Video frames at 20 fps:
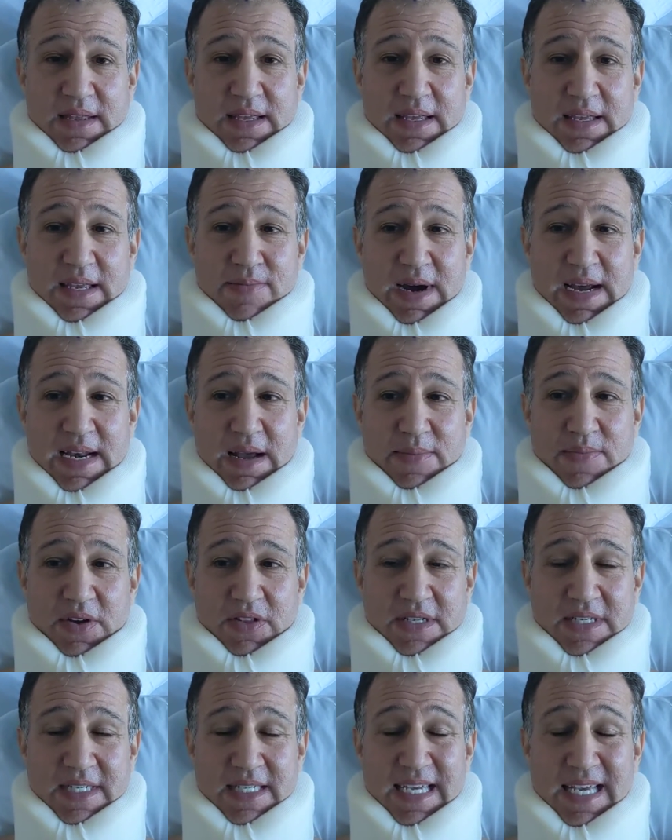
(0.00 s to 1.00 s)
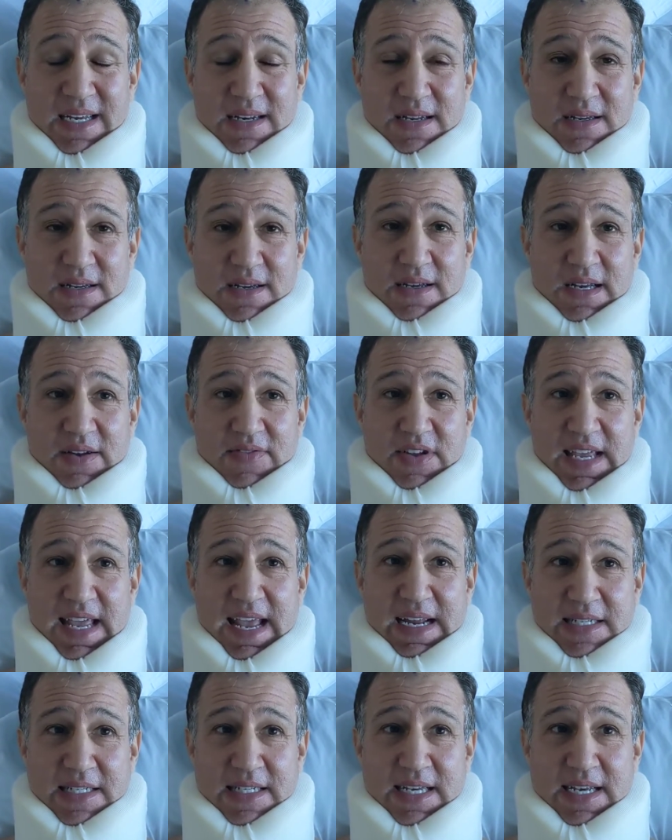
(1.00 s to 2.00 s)
he might not be able to see it. And if he
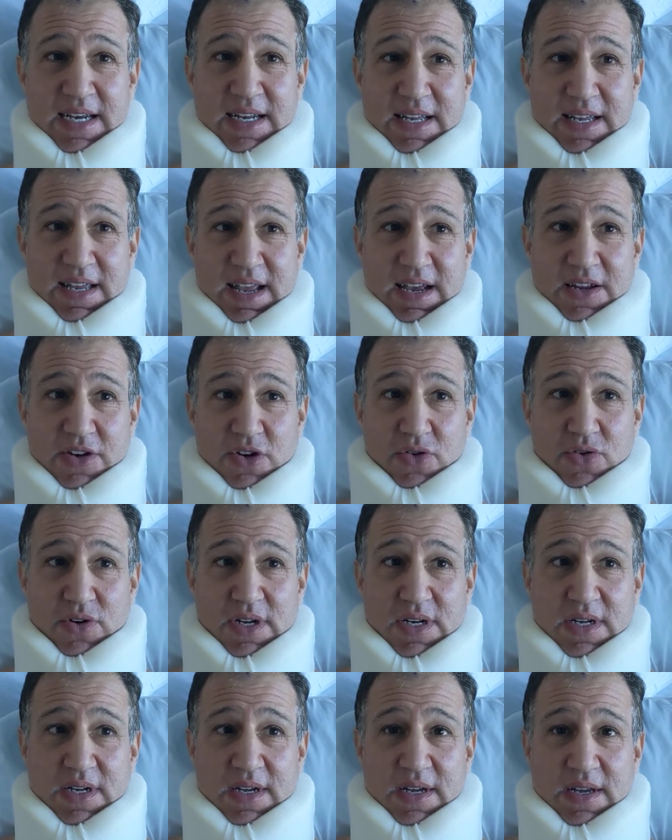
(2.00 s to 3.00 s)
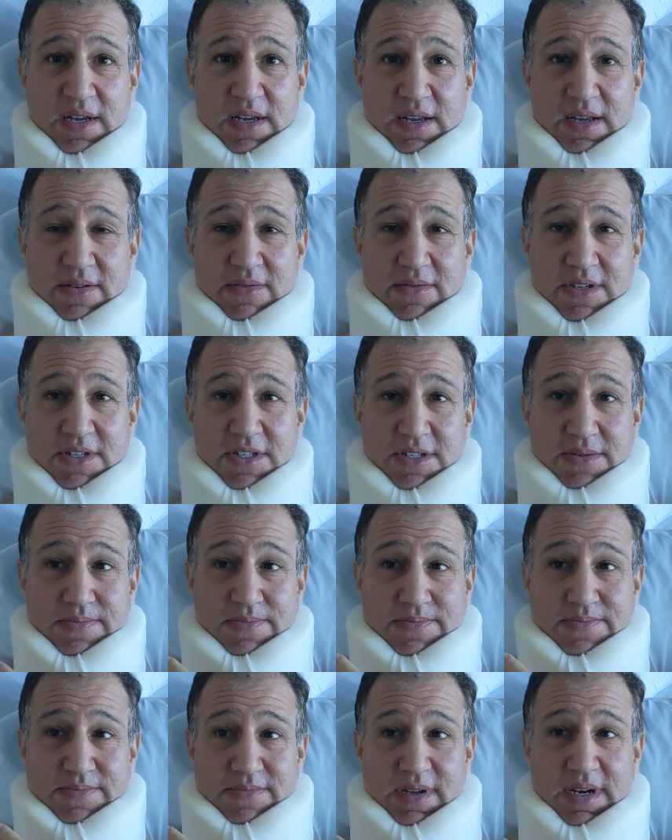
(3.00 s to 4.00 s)
can't see it, he can't do it, which
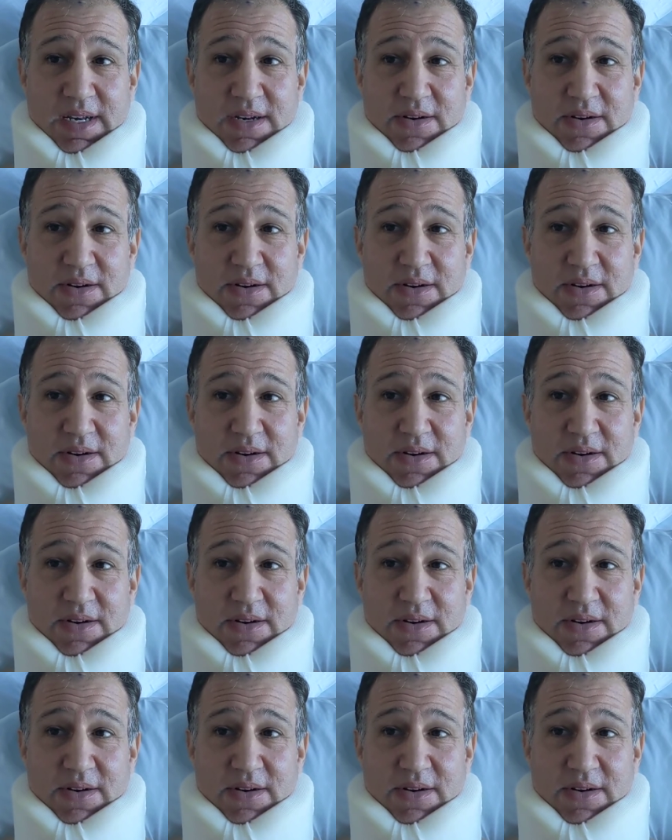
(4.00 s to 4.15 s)
I don't